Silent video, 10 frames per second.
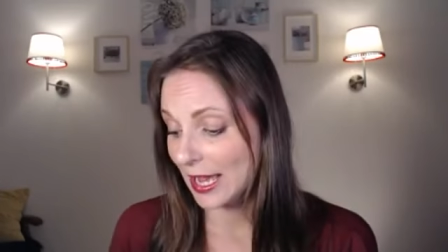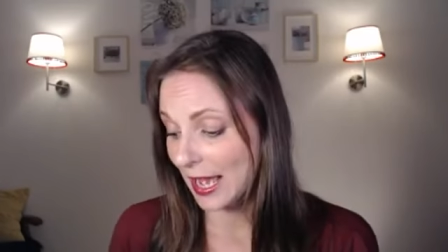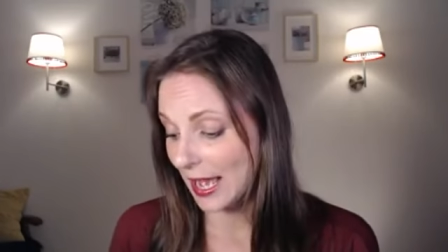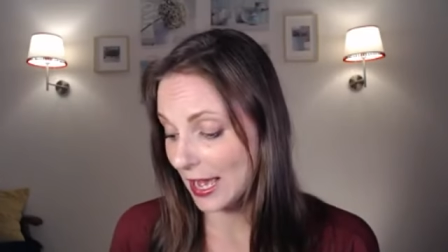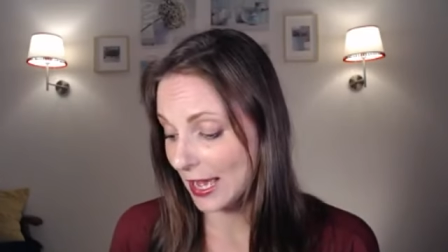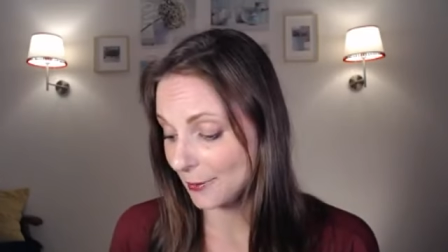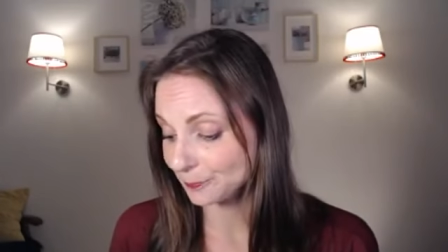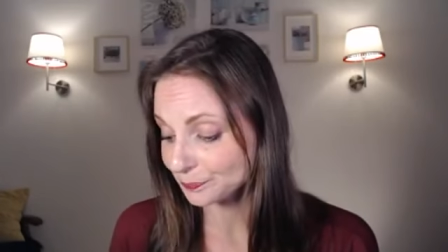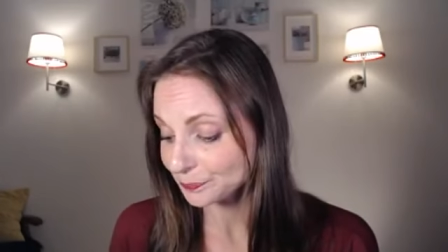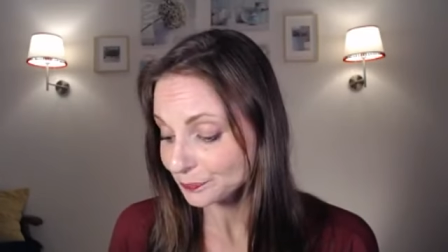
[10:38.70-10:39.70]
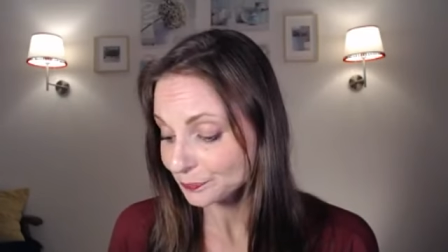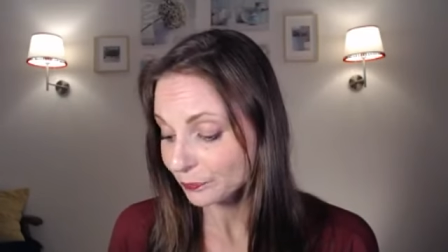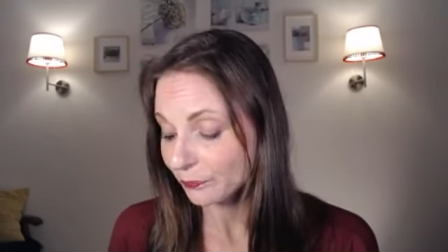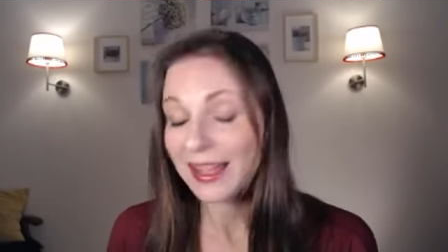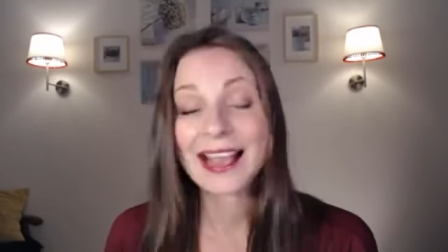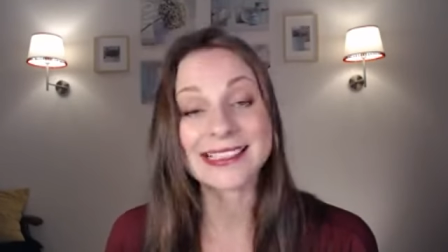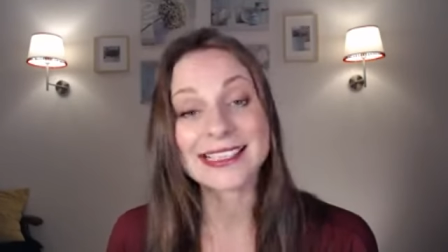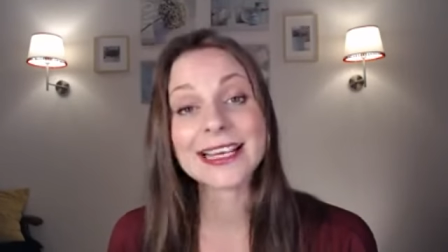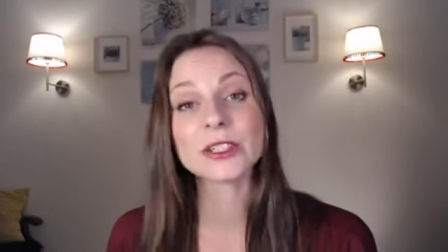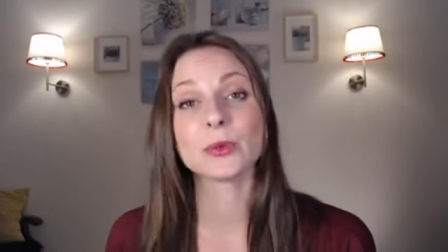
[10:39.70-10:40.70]
I
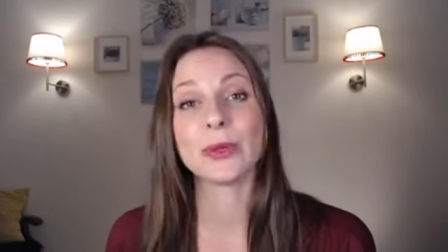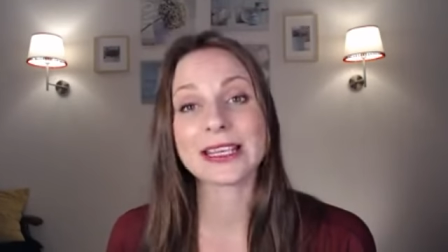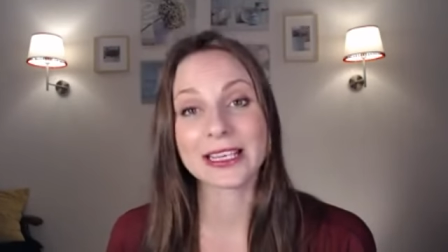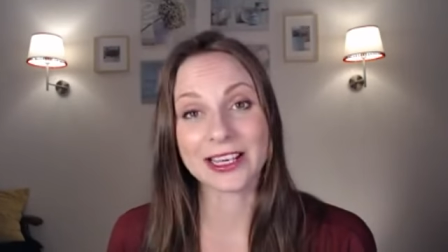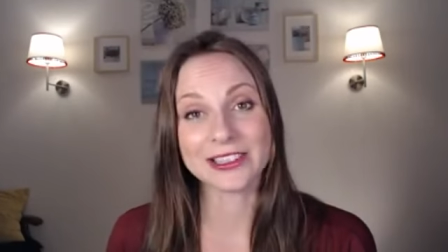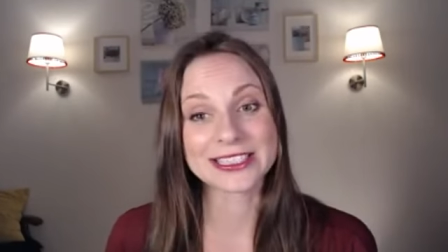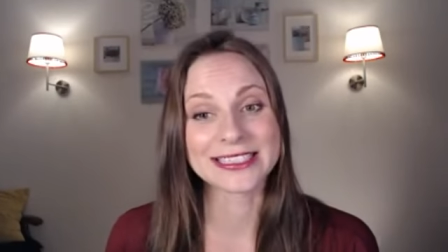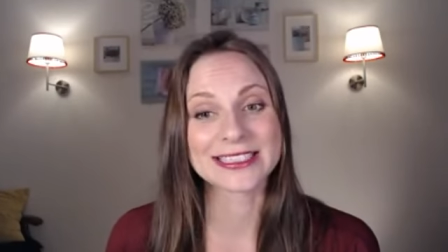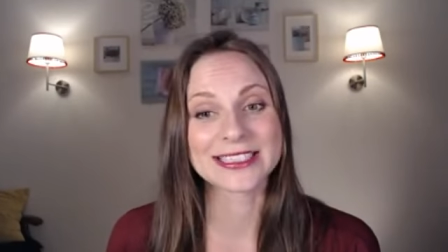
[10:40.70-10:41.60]
send out weekly content.